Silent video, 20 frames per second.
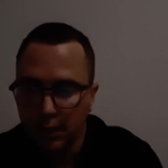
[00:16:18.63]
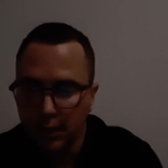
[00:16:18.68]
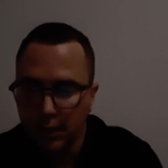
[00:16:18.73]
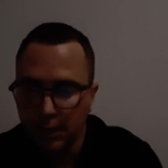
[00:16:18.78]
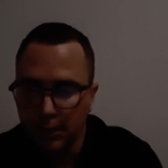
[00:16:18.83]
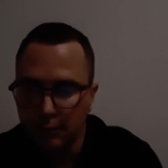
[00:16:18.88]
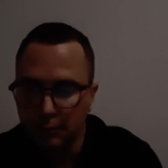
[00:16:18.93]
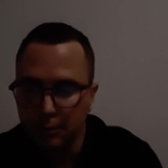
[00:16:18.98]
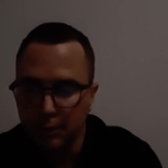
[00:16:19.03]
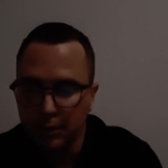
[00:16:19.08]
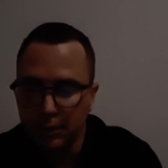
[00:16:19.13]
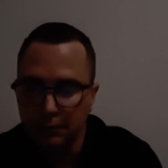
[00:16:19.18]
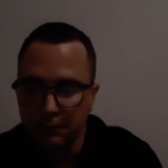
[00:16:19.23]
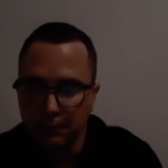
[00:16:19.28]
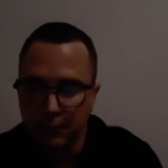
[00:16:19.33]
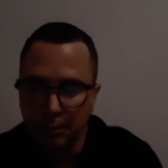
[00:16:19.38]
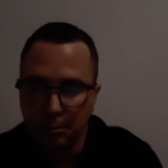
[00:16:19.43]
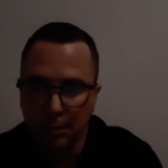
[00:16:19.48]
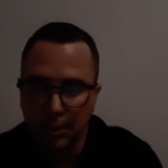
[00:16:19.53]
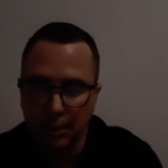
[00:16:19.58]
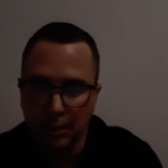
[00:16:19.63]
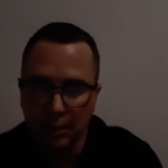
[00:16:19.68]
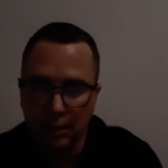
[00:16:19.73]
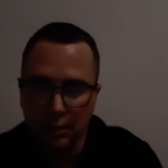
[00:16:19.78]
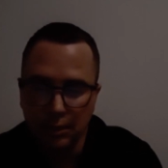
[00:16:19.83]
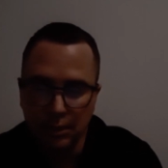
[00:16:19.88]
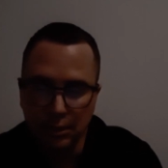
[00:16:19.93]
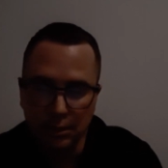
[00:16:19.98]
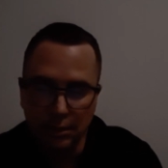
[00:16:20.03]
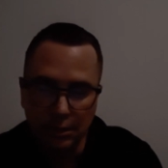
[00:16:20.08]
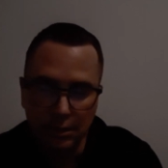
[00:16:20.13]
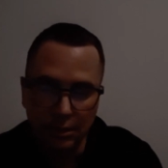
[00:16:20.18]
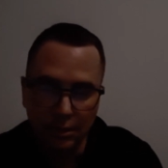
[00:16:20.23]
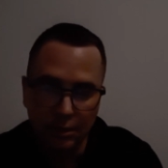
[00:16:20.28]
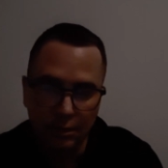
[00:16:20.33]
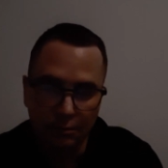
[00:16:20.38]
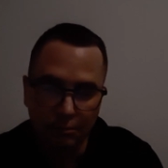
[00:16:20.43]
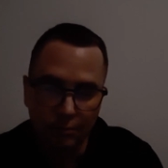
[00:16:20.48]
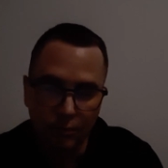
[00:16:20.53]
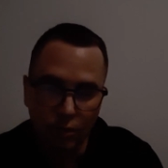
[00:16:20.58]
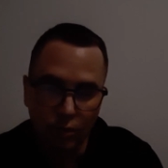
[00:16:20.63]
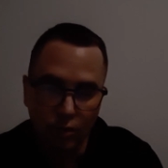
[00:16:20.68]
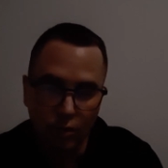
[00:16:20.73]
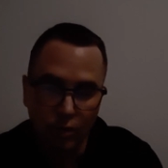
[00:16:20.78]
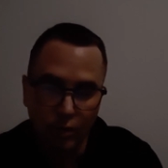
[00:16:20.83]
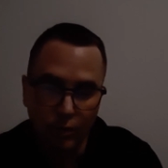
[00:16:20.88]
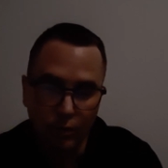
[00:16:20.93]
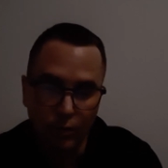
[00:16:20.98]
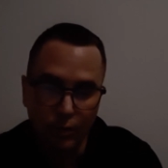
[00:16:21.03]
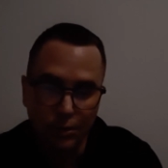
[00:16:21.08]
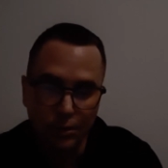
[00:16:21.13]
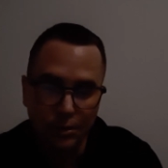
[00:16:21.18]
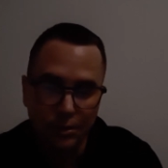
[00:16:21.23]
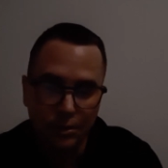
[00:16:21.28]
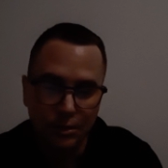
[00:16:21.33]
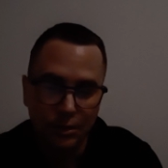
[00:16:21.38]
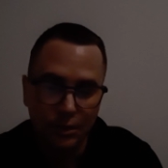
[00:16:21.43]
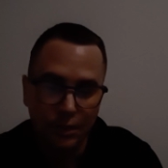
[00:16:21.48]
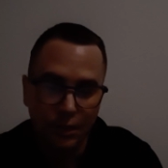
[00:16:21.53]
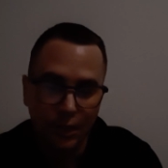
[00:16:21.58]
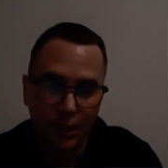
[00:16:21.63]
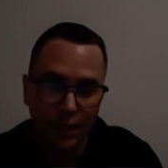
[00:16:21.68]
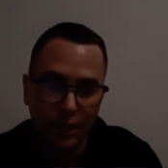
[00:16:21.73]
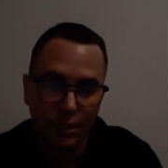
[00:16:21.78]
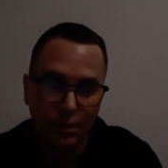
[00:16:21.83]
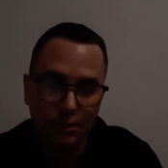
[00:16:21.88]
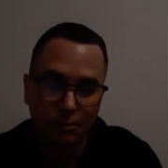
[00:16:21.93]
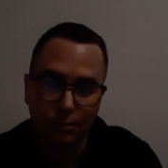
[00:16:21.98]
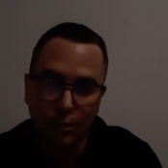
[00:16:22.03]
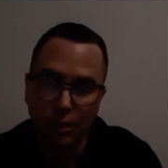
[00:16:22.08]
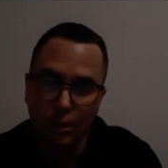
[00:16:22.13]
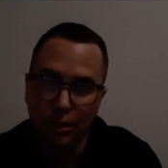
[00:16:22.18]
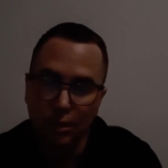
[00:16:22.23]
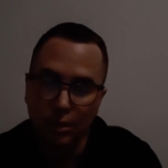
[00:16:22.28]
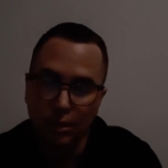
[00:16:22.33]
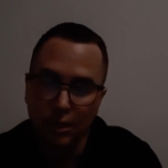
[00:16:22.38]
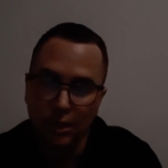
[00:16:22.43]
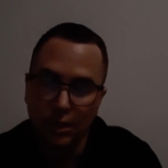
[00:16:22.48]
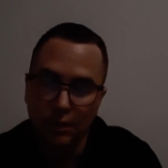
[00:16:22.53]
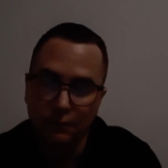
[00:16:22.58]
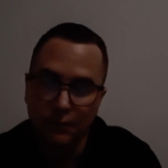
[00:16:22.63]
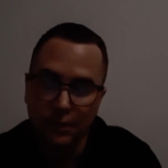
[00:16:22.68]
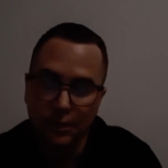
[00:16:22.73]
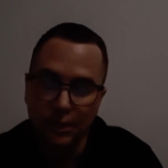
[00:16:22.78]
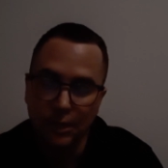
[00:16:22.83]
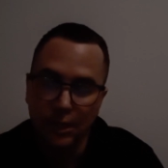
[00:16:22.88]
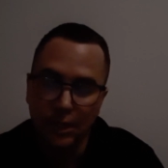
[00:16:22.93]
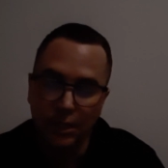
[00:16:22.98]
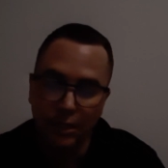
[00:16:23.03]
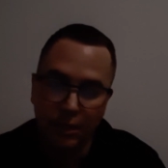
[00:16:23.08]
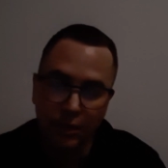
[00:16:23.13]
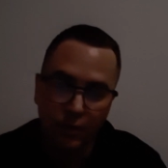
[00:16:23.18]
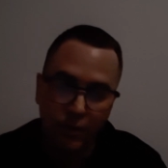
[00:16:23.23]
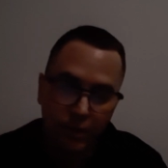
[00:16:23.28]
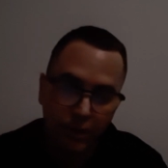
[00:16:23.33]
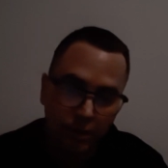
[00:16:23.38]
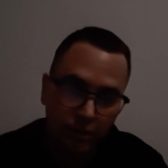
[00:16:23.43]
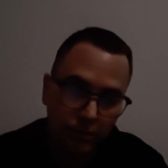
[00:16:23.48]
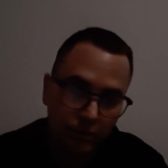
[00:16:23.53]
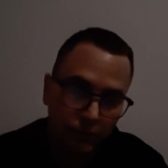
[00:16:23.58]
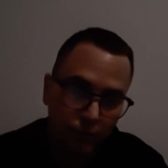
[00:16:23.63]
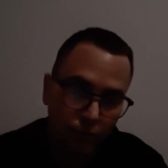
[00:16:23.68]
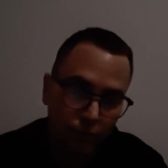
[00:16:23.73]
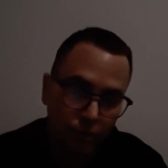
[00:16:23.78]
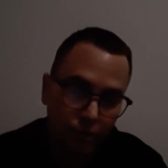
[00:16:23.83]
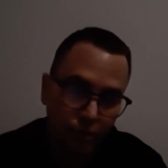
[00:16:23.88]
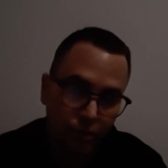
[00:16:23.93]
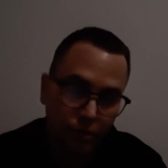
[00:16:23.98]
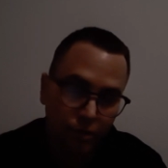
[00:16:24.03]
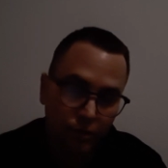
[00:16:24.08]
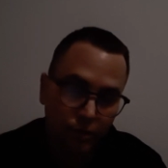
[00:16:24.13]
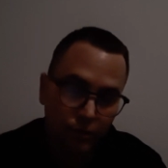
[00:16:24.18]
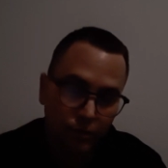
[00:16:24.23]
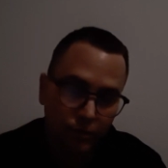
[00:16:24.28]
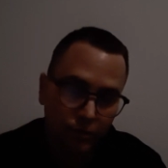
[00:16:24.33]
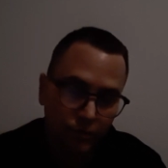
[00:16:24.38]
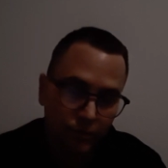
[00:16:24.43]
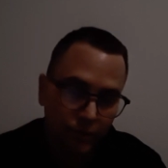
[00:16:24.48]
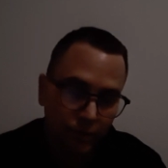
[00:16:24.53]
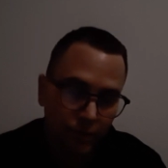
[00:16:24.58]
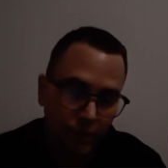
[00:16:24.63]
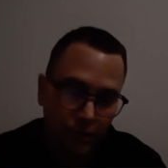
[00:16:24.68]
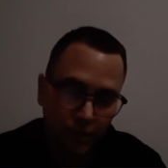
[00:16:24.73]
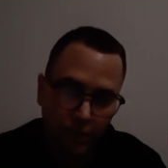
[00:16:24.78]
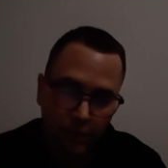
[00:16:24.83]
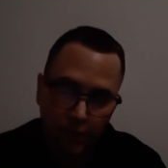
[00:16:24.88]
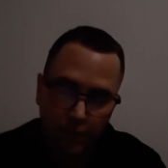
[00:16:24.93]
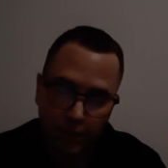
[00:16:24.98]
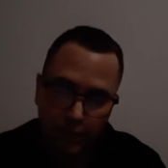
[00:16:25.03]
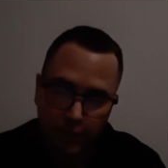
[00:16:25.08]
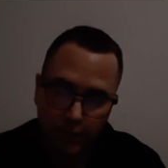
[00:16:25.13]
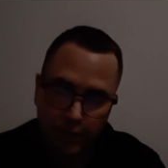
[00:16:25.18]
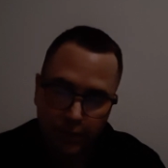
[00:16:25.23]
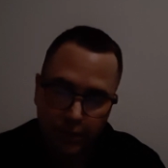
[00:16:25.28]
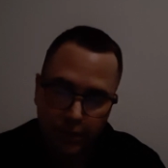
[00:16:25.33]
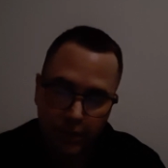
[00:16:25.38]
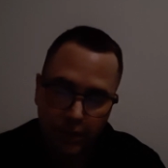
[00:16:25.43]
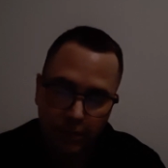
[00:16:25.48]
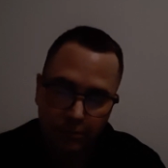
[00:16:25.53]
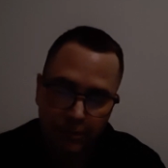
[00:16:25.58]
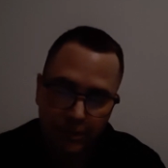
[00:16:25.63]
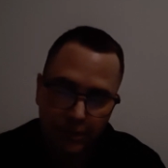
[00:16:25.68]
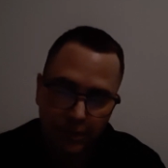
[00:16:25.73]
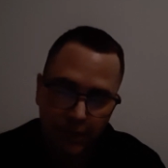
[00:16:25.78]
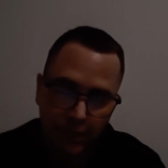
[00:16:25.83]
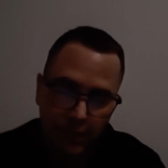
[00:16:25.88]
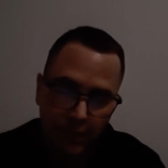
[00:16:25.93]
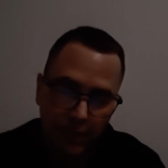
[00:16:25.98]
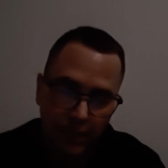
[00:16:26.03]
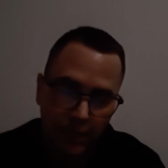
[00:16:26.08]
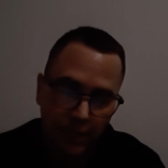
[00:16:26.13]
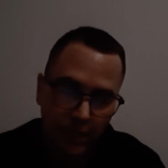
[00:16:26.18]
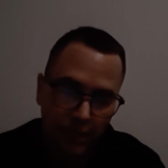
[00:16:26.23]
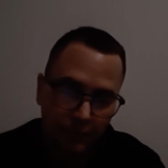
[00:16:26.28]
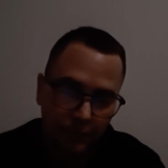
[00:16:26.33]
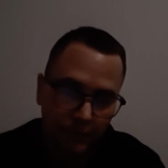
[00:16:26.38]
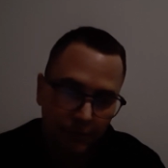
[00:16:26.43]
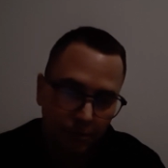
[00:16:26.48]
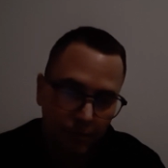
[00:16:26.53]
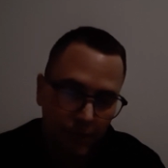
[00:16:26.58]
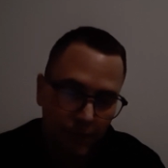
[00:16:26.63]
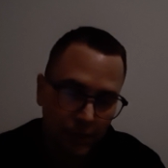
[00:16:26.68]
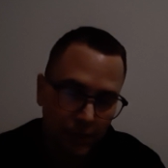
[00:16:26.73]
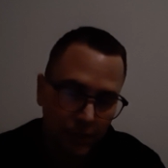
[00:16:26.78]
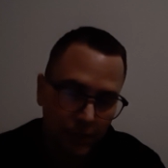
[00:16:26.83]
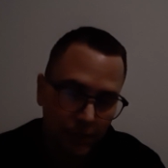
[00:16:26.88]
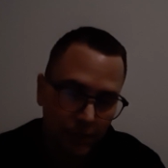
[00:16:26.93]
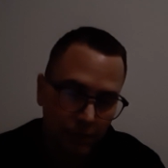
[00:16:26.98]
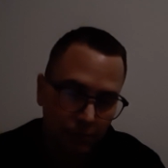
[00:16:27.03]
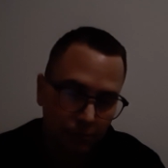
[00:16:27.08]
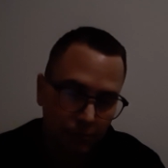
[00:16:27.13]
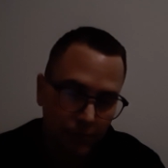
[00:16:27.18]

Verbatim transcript: They were playing football, and the young boy was handed the ball after not knowing what to do. He jammed his leg after being hit